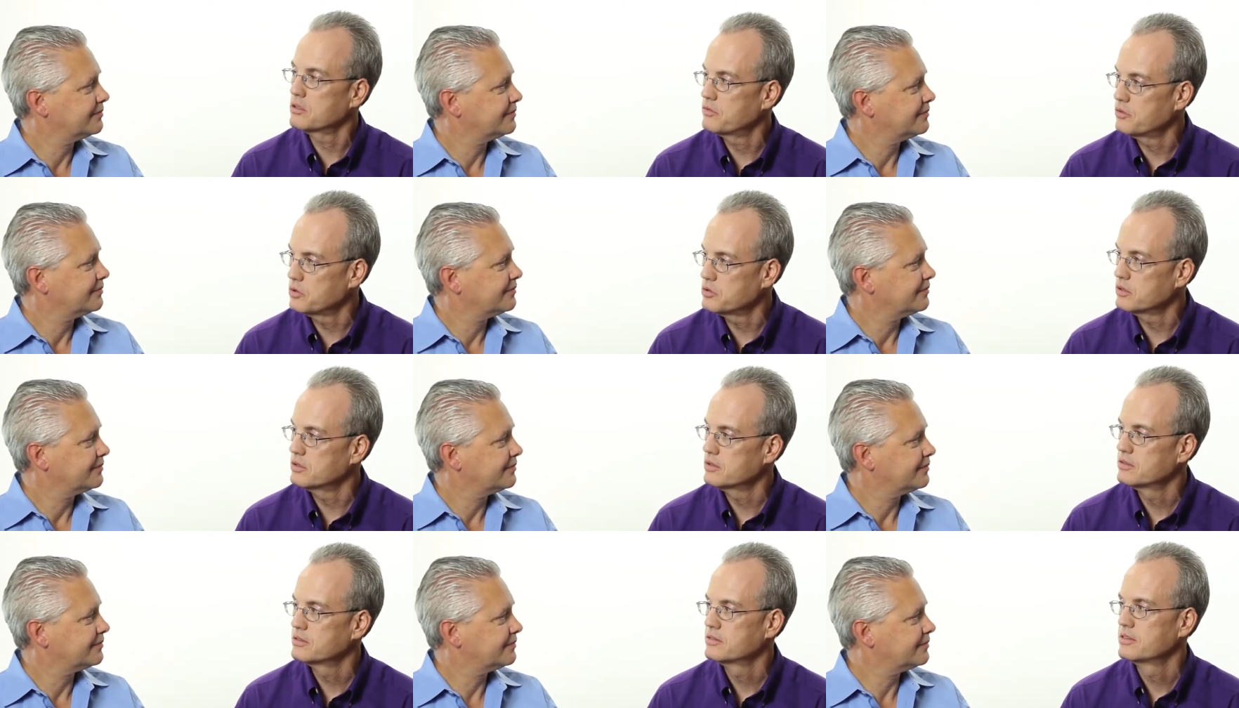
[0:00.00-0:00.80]
Speaker 1: on the future,
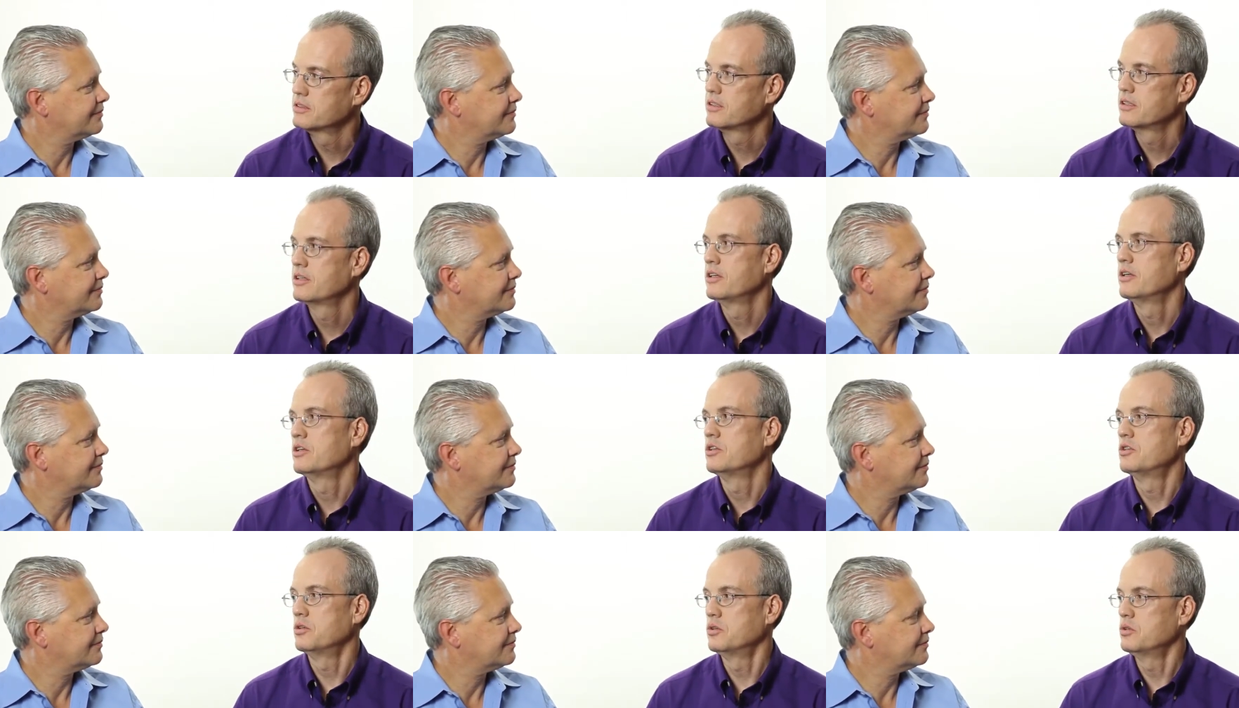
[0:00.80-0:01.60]

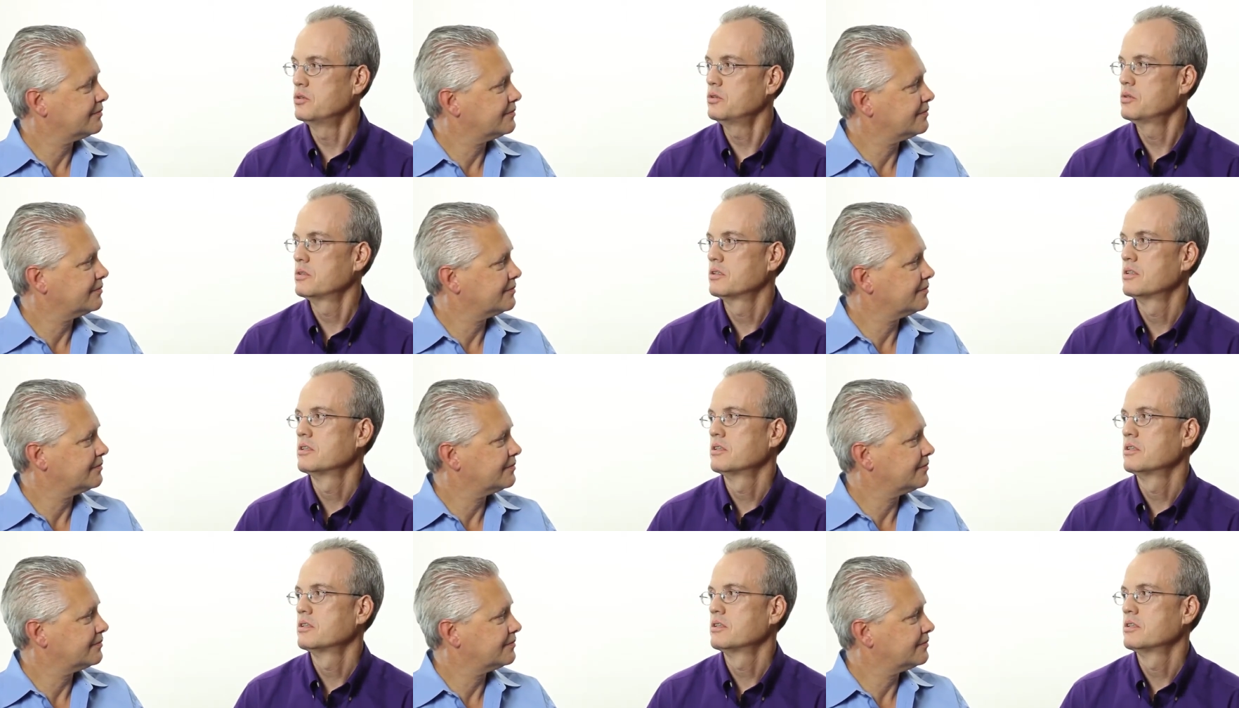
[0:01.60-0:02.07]
two,